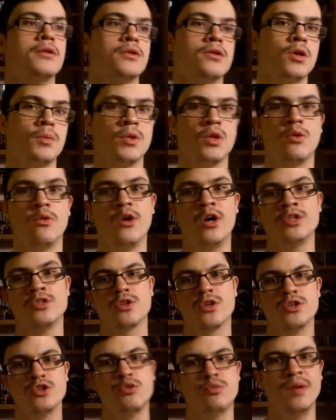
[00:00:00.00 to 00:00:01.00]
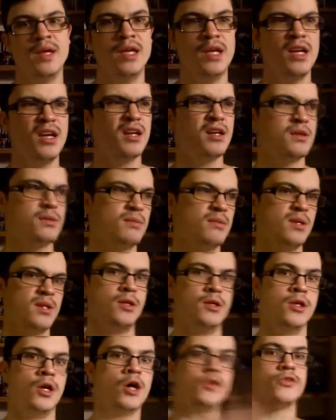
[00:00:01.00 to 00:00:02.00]
Topic number one are going to be
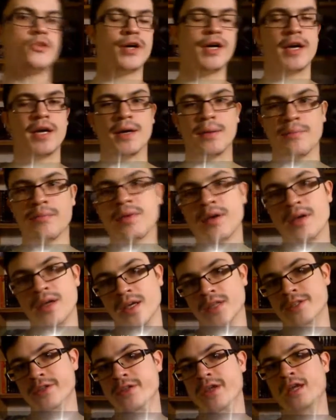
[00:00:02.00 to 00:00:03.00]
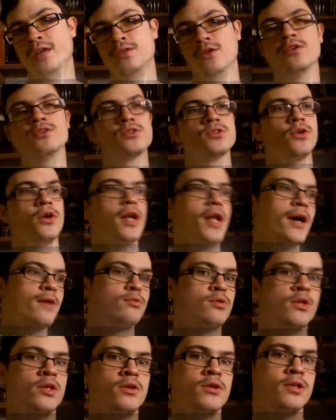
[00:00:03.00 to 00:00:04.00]
genre. Yes indeed, not
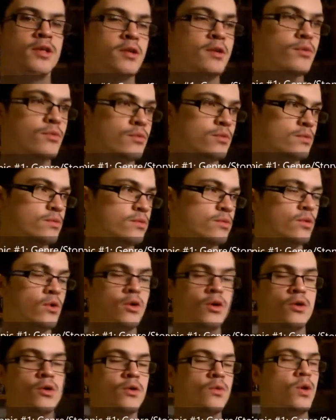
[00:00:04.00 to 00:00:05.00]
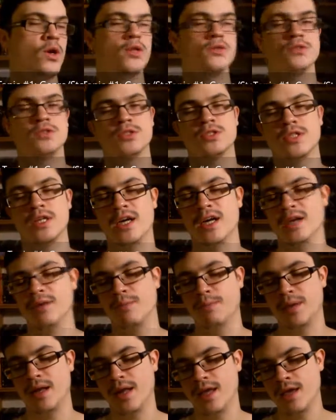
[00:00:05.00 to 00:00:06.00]
storyline for once, I
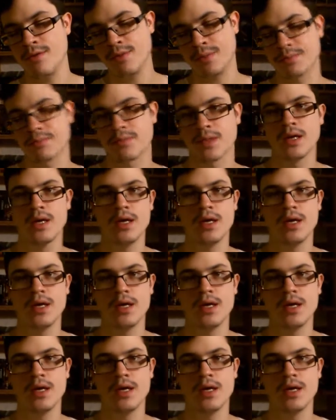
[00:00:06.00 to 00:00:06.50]
believe.